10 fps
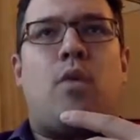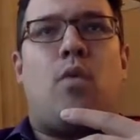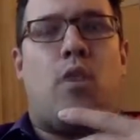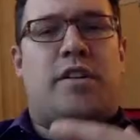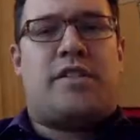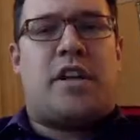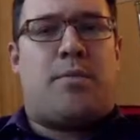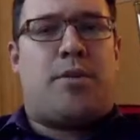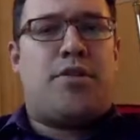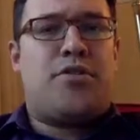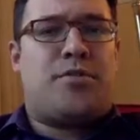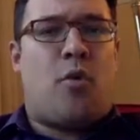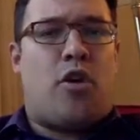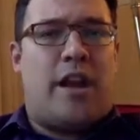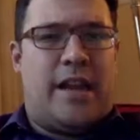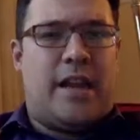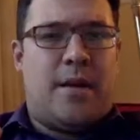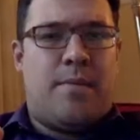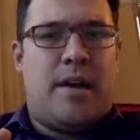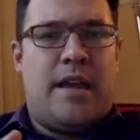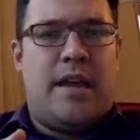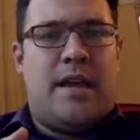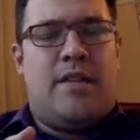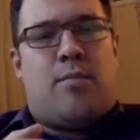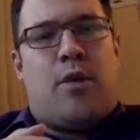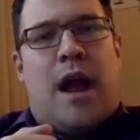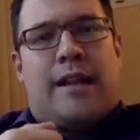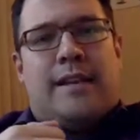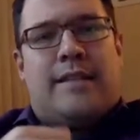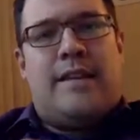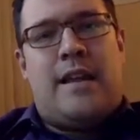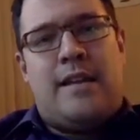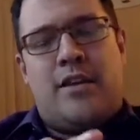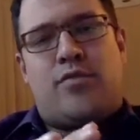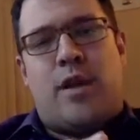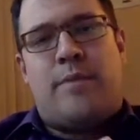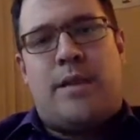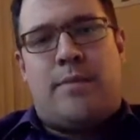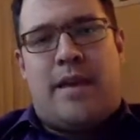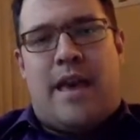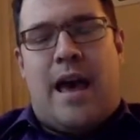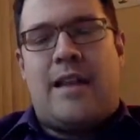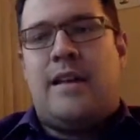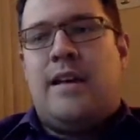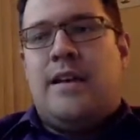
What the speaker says: where it's going to produce more income in their practice. And here's what I mean by that.